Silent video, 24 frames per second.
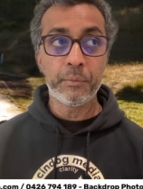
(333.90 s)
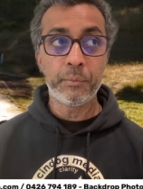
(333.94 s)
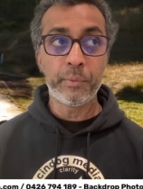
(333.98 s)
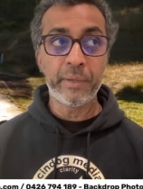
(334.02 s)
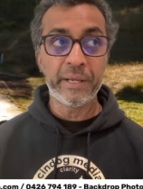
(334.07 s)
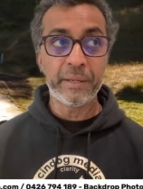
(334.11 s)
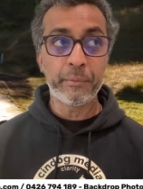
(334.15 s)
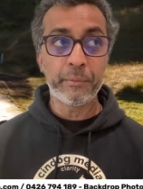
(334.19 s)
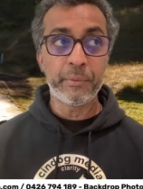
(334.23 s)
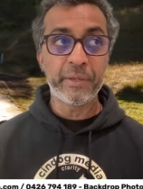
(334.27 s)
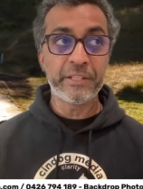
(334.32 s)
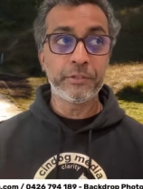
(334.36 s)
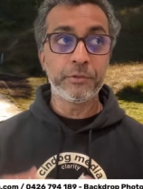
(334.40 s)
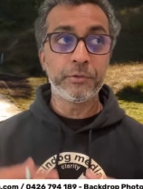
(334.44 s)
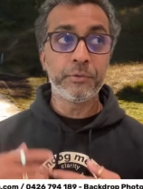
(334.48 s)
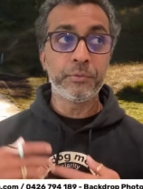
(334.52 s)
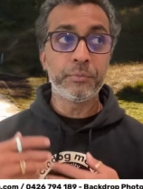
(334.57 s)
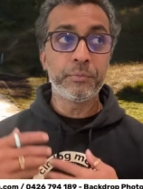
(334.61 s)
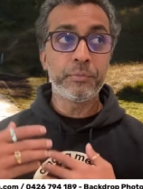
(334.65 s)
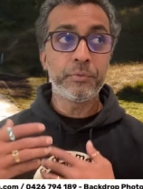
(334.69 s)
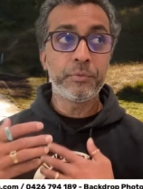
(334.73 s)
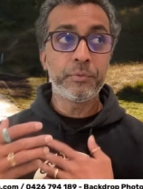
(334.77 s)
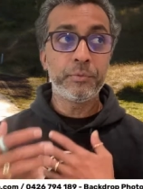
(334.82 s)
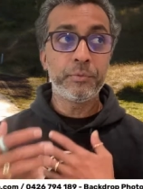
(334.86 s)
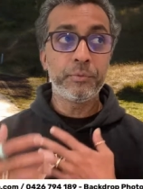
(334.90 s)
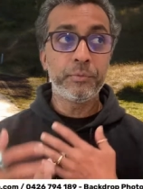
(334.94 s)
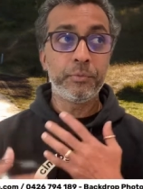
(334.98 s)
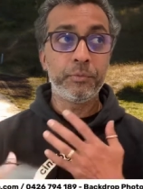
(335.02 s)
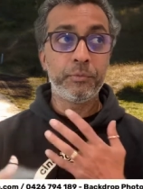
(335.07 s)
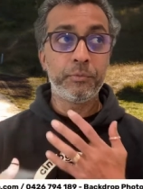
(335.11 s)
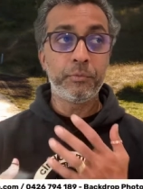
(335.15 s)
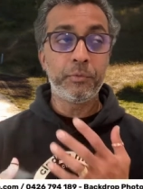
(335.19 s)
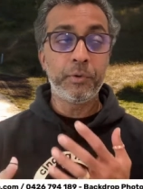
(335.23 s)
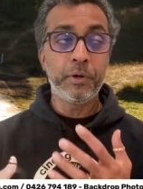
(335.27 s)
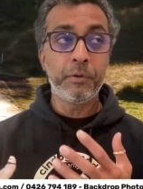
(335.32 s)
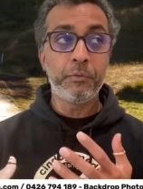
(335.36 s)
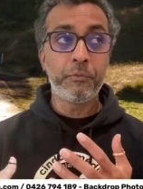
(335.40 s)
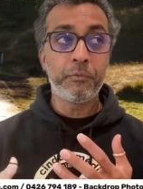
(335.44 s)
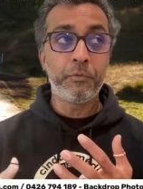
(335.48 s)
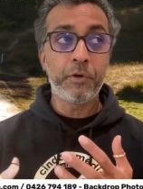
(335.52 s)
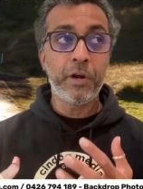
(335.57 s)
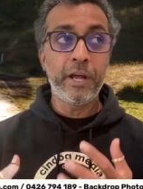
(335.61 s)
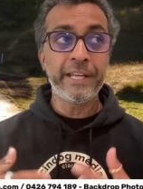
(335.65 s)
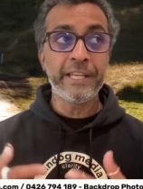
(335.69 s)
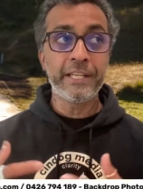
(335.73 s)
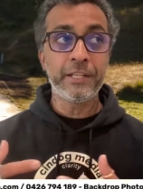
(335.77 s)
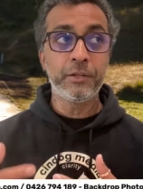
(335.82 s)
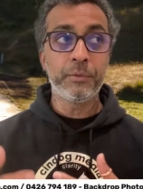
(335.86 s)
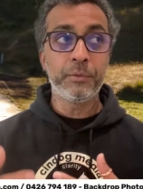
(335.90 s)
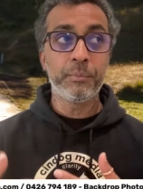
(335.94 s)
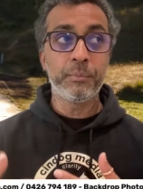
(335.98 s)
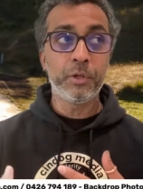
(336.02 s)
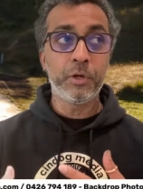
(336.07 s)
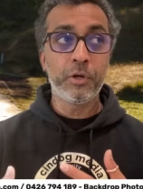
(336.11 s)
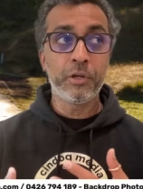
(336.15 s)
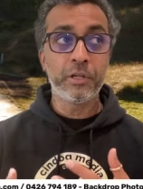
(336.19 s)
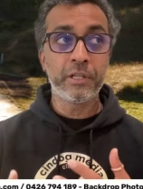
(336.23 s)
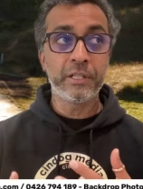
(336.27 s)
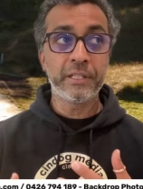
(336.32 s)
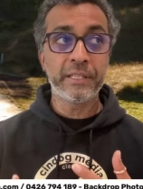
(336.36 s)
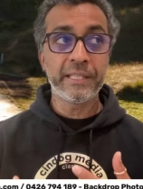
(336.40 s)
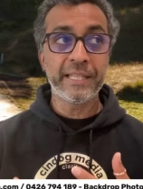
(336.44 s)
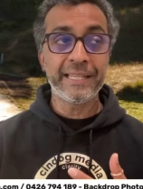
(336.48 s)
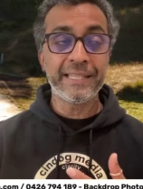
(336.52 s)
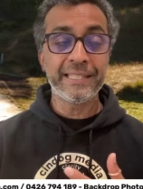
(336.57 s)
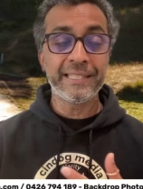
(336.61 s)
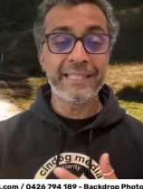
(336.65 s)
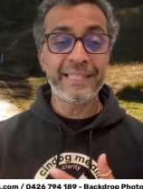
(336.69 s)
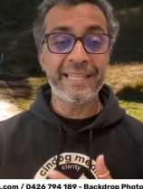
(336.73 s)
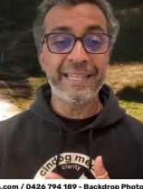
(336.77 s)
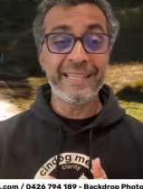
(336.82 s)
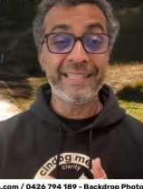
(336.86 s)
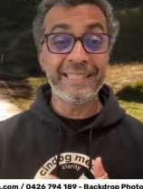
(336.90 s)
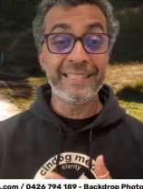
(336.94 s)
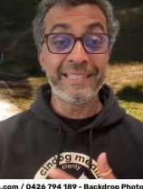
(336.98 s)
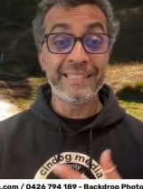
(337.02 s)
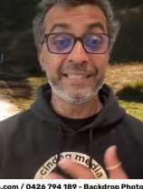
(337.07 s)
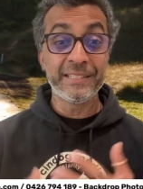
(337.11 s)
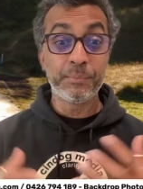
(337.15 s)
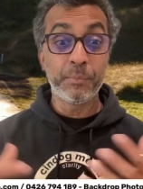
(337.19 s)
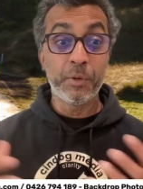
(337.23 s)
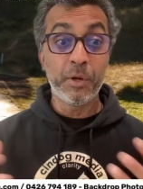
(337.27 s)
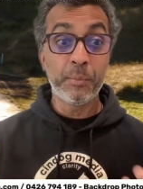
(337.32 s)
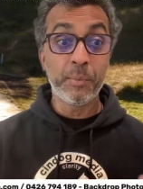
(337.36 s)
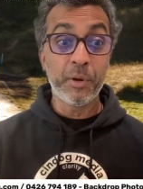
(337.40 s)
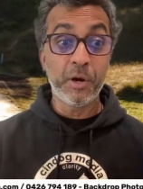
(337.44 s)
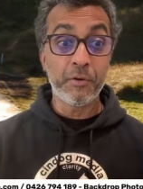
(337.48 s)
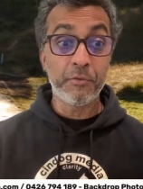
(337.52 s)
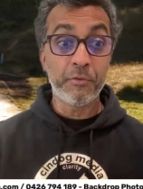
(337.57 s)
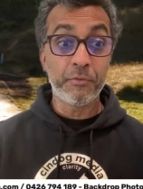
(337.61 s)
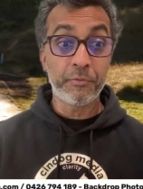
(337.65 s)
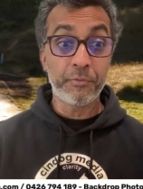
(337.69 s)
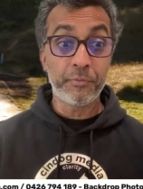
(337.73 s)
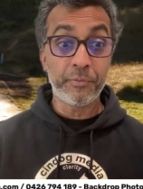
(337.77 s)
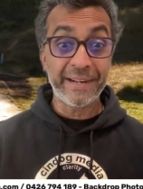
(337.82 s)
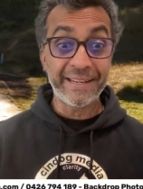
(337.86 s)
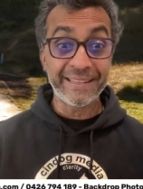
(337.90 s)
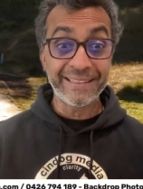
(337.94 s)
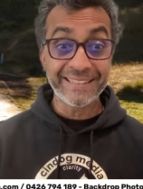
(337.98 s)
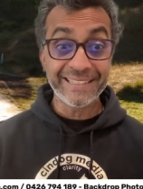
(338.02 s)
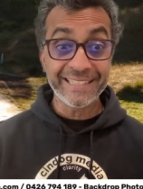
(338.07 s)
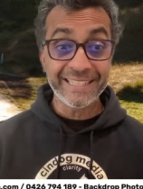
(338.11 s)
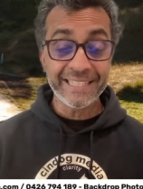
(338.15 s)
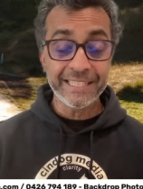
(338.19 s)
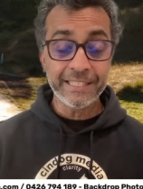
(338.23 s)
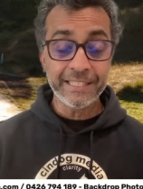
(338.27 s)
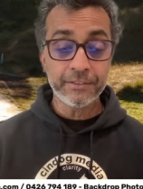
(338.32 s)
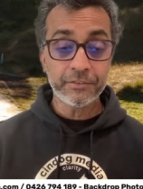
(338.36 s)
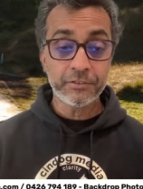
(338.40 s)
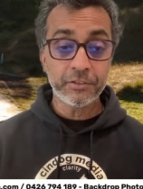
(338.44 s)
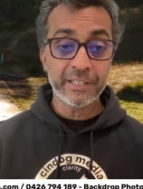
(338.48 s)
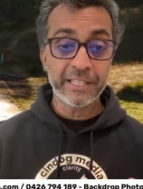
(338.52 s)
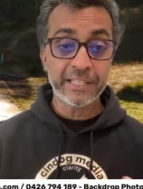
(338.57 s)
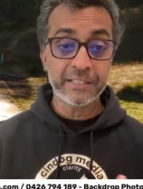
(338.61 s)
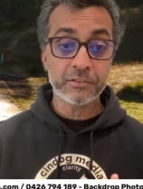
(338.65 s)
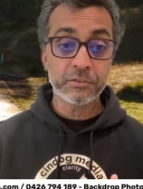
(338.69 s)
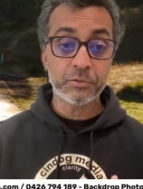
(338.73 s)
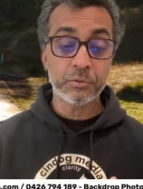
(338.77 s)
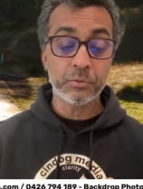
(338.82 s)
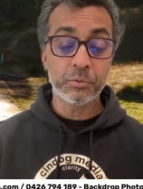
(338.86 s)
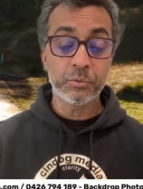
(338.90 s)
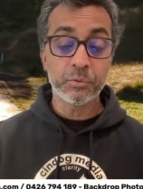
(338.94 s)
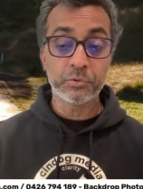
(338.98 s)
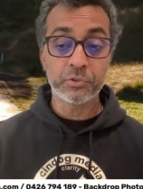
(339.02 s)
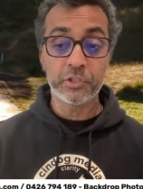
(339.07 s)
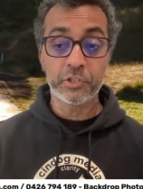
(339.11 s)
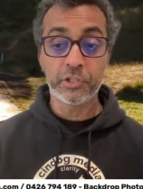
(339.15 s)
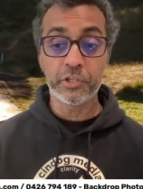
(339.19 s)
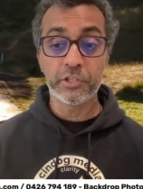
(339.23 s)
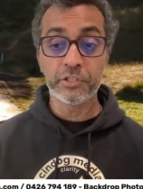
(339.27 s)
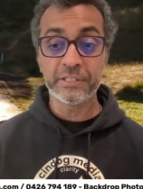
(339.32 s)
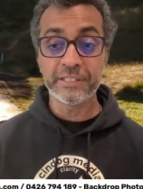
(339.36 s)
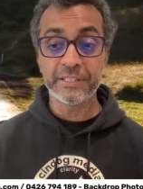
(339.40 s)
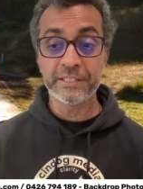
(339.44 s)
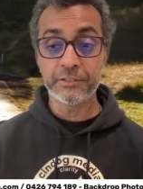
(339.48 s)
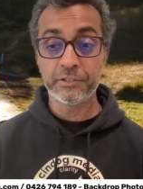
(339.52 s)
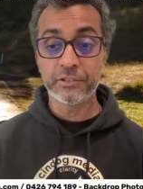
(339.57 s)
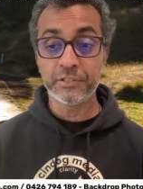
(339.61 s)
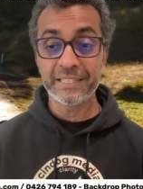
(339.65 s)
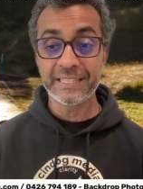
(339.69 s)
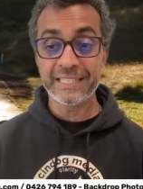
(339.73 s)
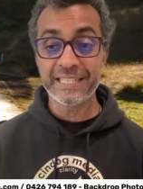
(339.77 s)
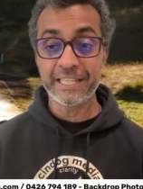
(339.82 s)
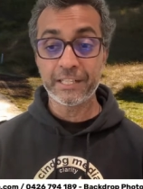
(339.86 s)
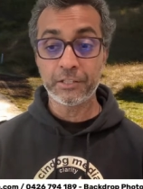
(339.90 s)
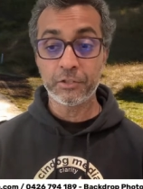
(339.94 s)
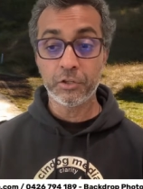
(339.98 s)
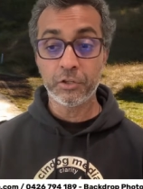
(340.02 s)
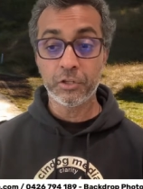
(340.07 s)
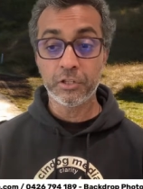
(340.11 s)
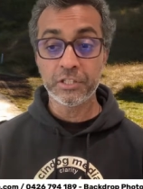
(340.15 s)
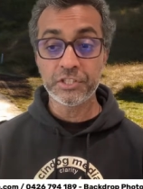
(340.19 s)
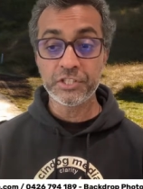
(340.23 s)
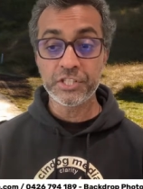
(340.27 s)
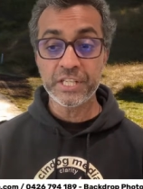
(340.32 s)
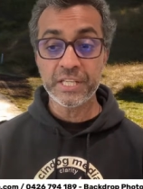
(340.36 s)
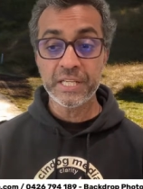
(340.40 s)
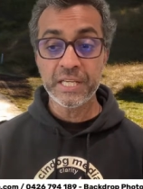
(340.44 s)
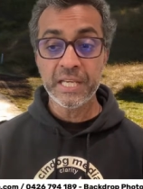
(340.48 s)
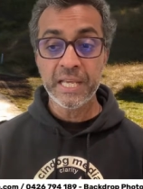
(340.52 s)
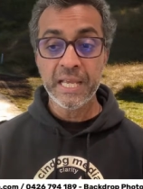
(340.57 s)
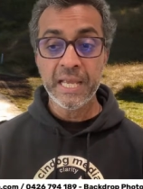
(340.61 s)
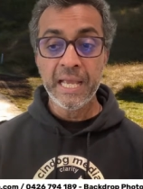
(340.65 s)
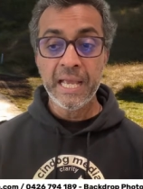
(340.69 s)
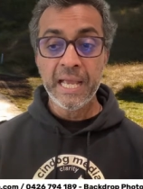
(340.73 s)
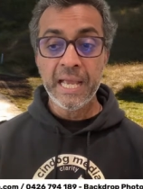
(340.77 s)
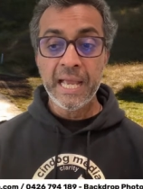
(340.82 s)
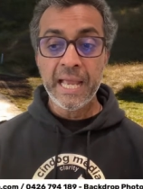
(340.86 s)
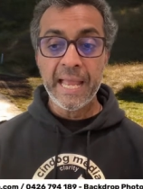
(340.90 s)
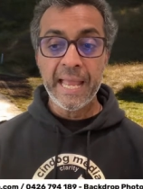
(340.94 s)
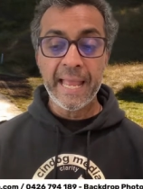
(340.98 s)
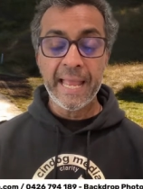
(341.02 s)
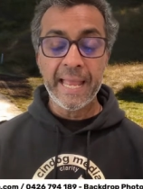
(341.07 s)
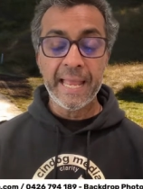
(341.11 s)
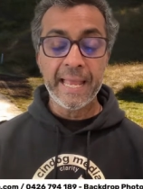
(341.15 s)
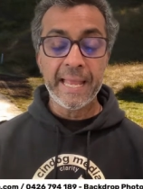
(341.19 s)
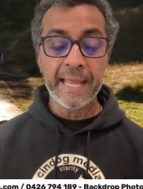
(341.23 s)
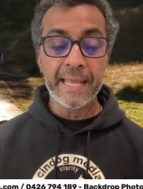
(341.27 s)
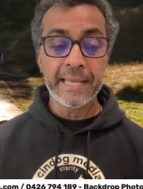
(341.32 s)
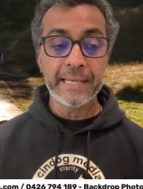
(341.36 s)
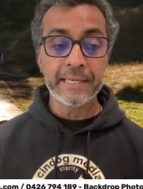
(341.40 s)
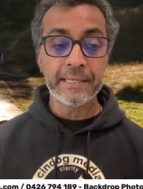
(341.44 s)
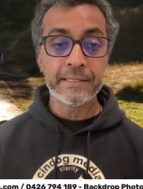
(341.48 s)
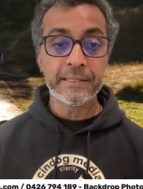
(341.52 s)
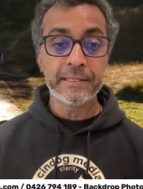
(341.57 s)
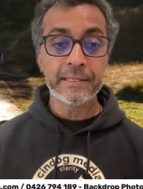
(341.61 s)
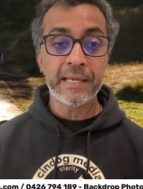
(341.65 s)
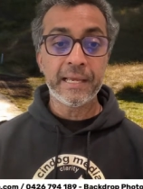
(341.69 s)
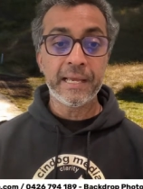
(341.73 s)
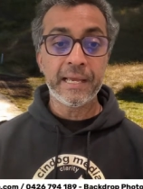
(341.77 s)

when you're writing your blog that it is mobile friendly. So that also goes into the technology, and